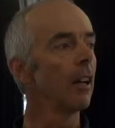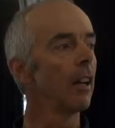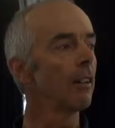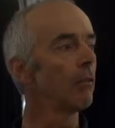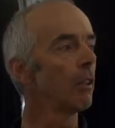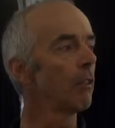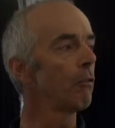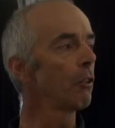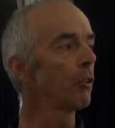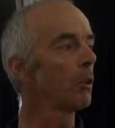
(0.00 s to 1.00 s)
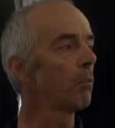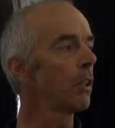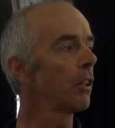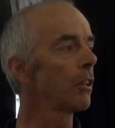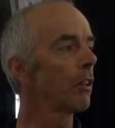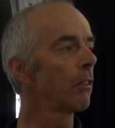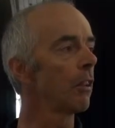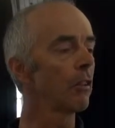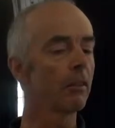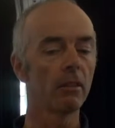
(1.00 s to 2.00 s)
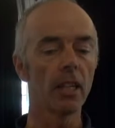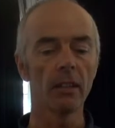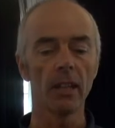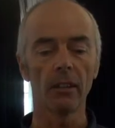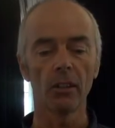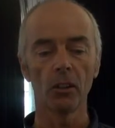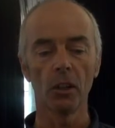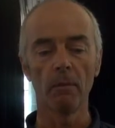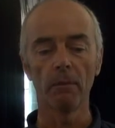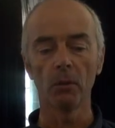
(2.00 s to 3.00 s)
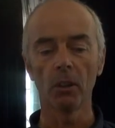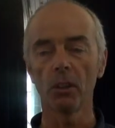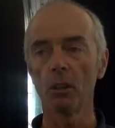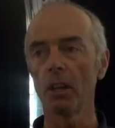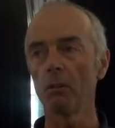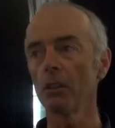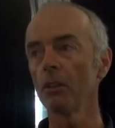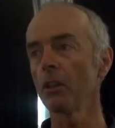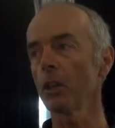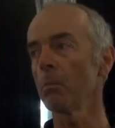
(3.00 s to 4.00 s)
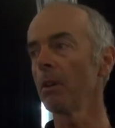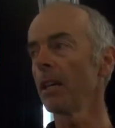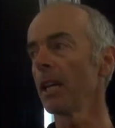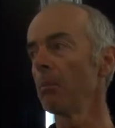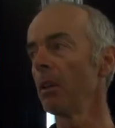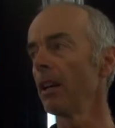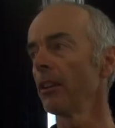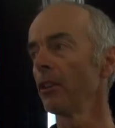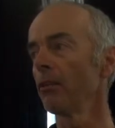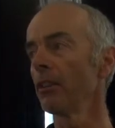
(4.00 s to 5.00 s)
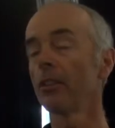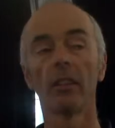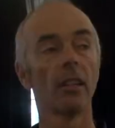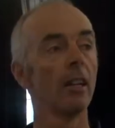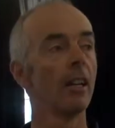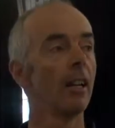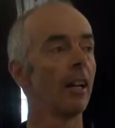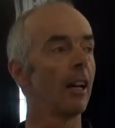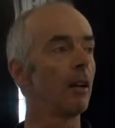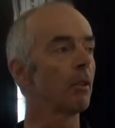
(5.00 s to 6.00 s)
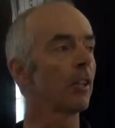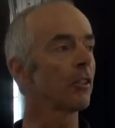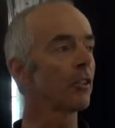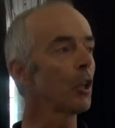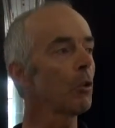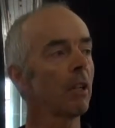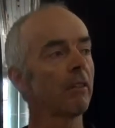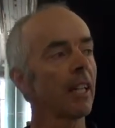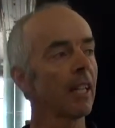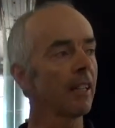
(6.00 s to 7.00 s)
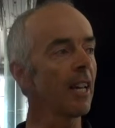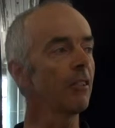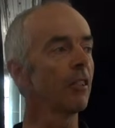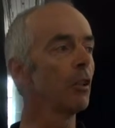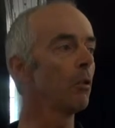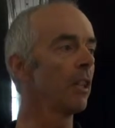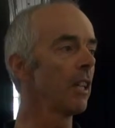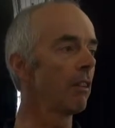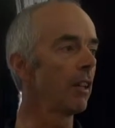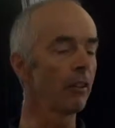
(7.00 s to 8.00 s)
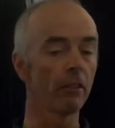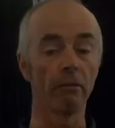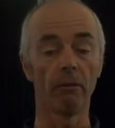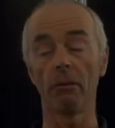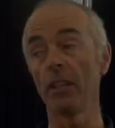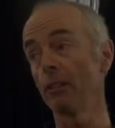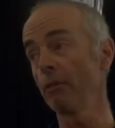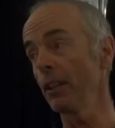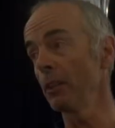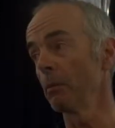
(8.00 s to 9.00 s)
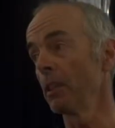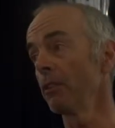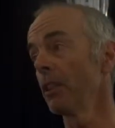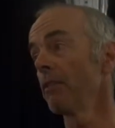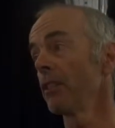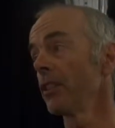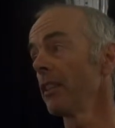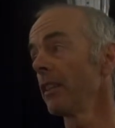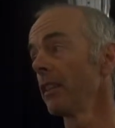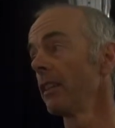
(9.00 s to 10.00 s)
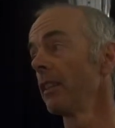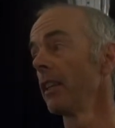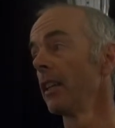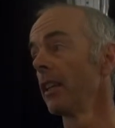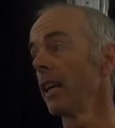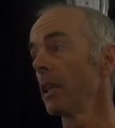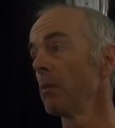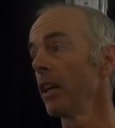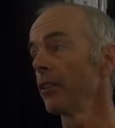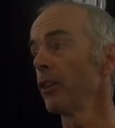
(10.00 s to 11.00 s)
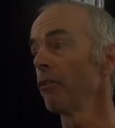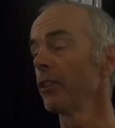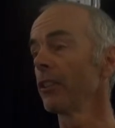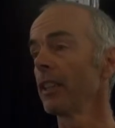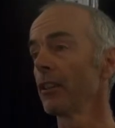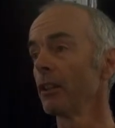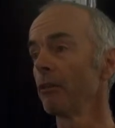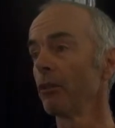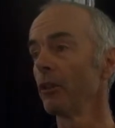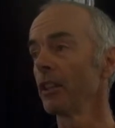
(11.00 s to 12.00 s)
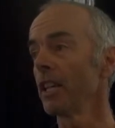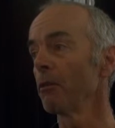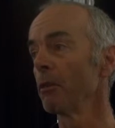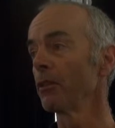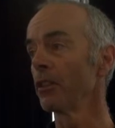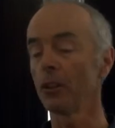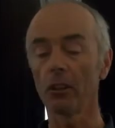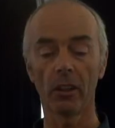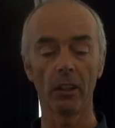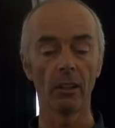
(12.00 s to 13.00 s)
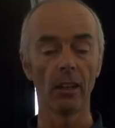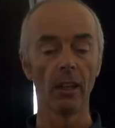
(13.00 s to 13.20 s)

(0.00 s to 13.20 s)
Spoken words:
and the photos looked pretty good on the internet, so we thought, right, we'll go and occupy Anna Bly's office. Because it's a good way of getting attention. No one had ever heard of Friends of Felton, but if you have a sit-in in Anna Bly's office and get on the phone and everyone wants to talk to you.